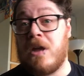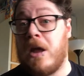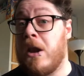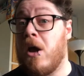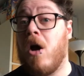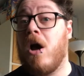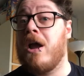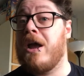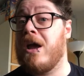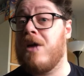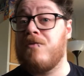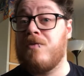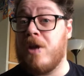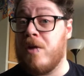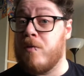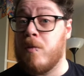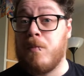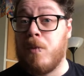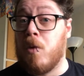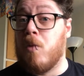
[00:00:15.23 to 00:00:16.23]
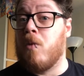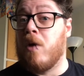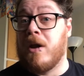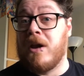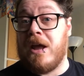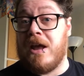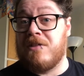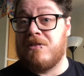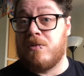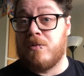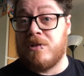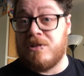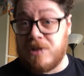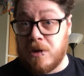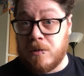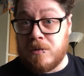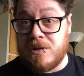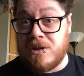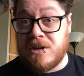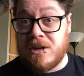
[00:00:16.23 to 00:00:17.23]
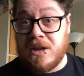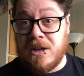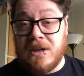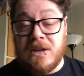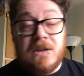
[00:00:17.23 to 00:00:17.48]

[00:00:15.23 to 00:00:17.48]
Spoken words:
and I have never bought one as a result.